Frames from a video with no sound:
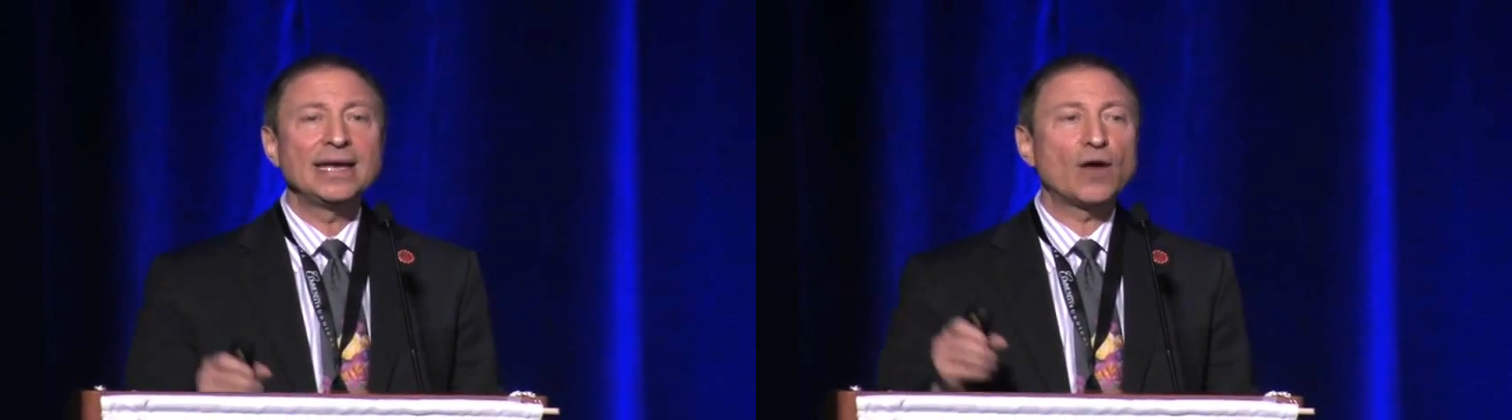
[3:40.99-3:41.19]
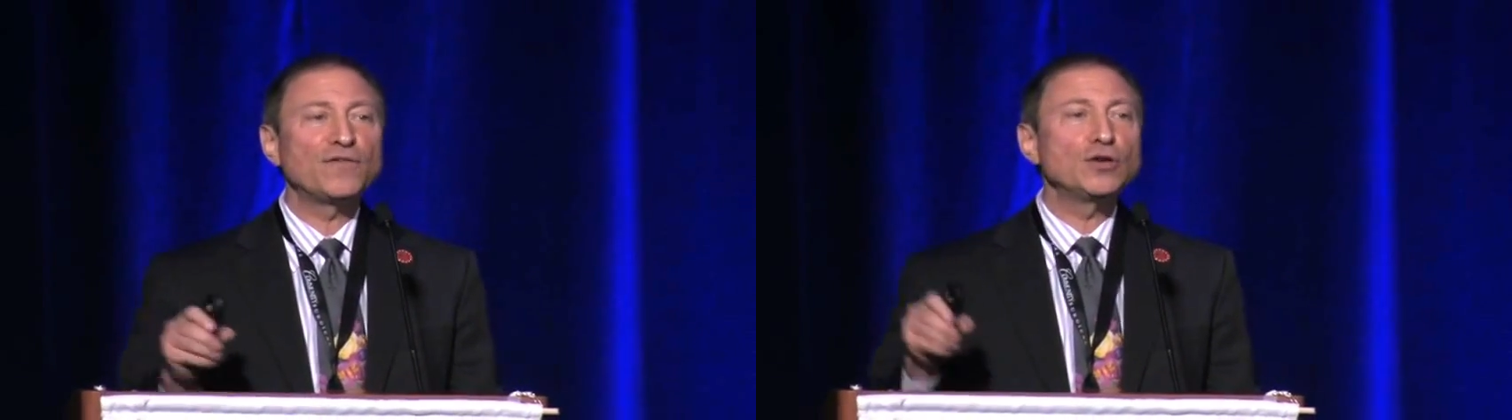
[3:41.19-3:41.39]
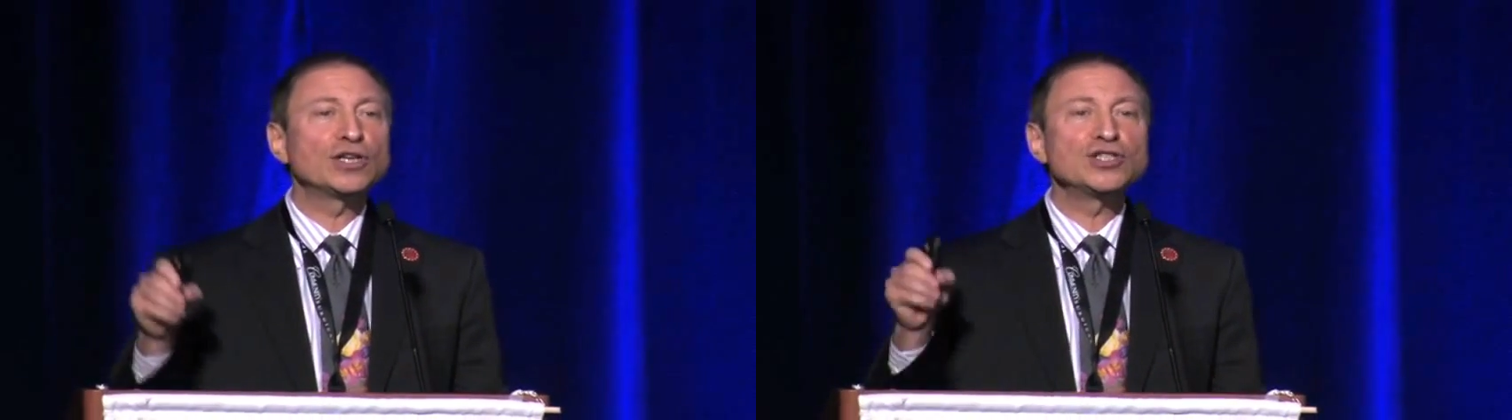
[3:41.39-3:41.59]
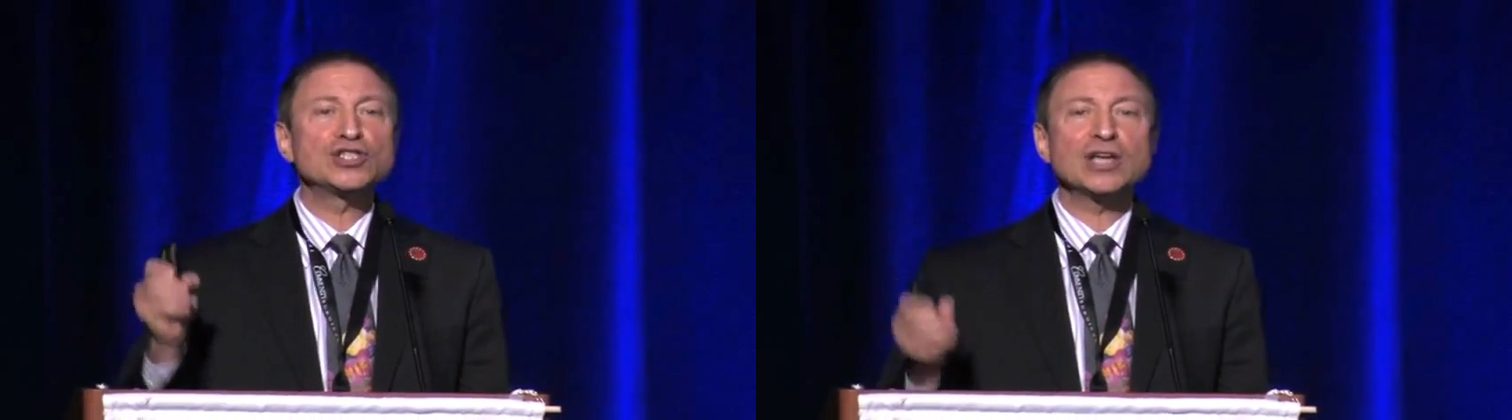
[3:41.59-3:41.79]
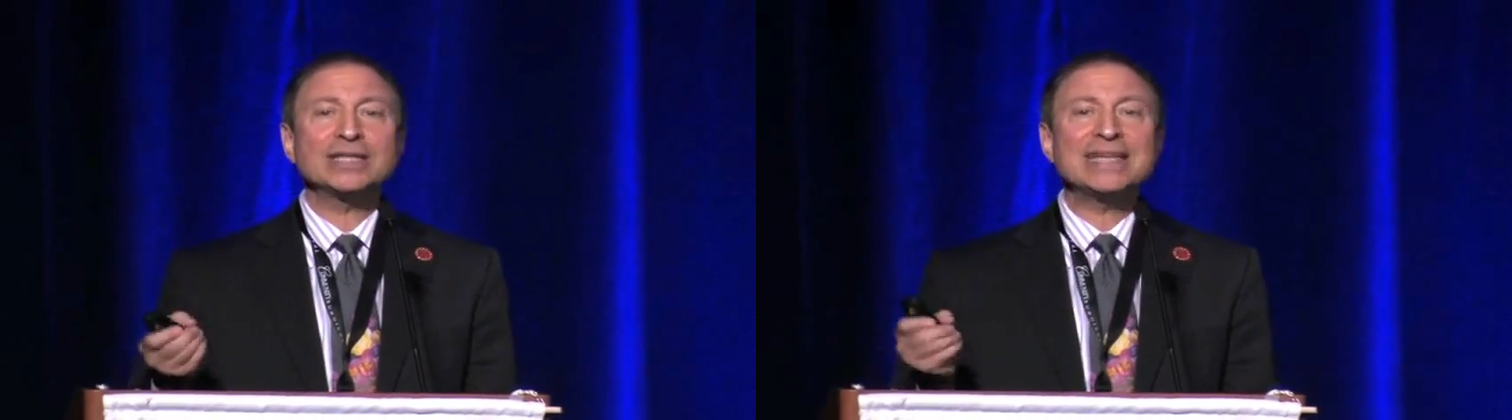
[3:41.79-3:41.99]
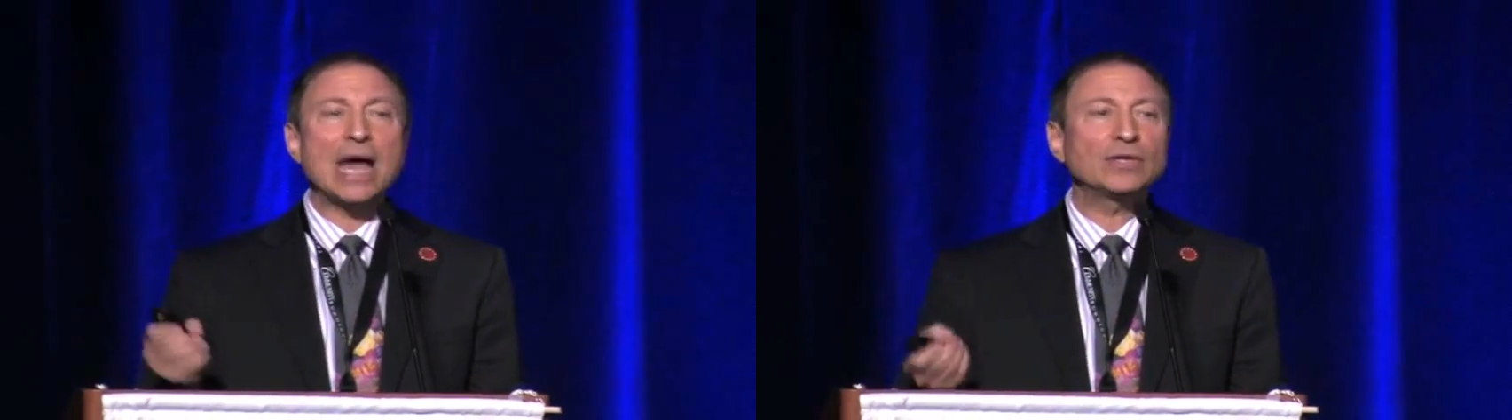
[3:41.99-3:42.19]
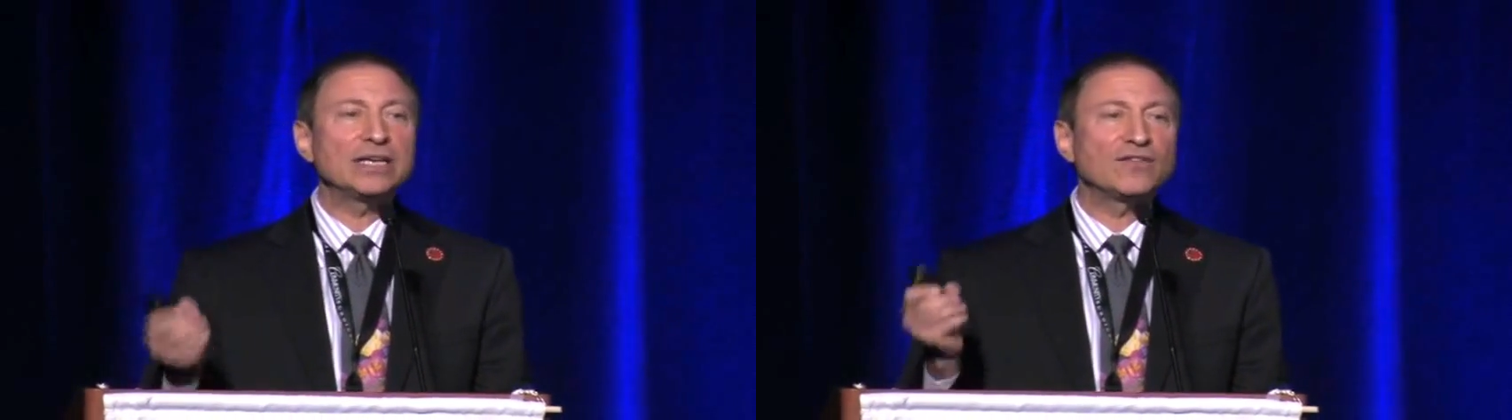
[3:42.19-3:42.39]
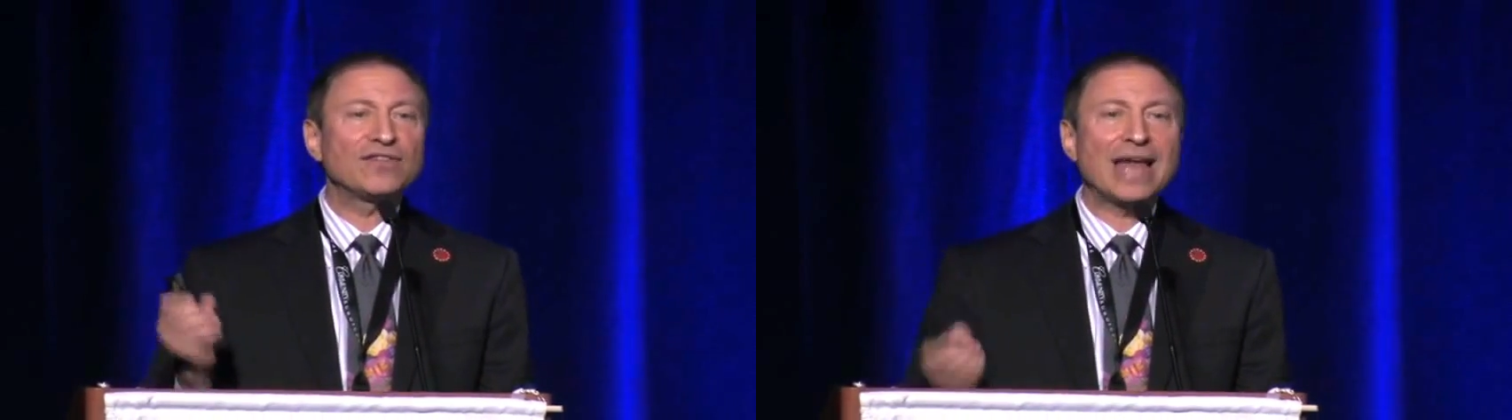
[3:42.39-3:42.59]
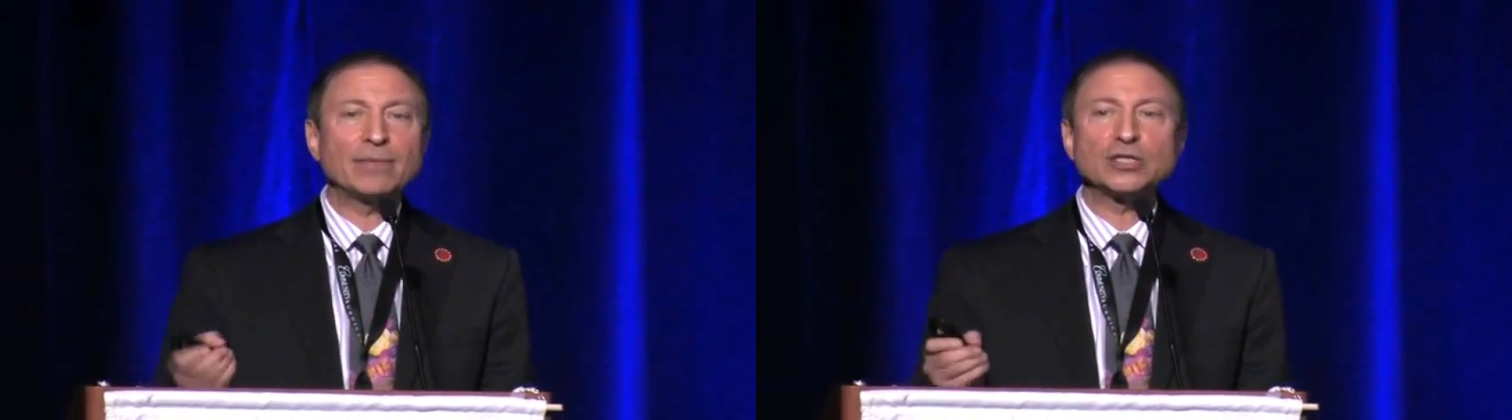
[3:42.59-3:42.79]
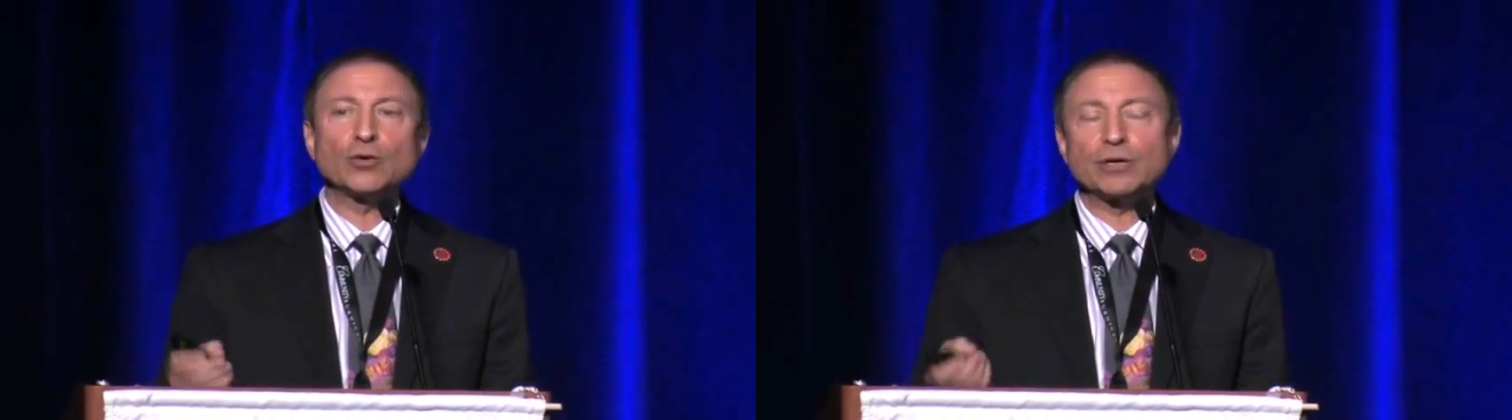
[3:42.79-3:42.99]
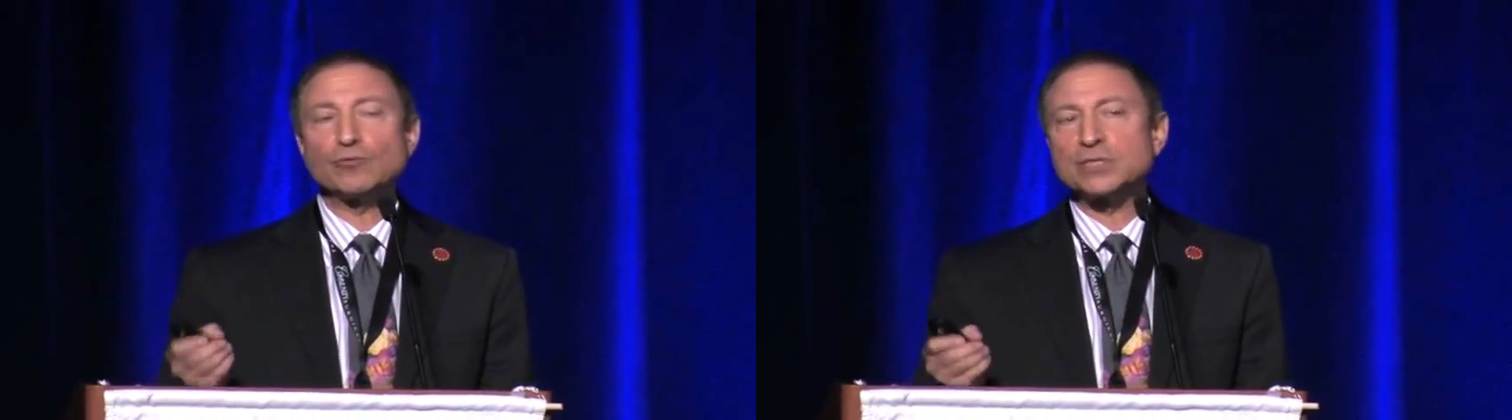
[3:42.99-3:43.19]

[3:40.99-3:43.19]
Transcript: Now, if you can shut down the inflammatory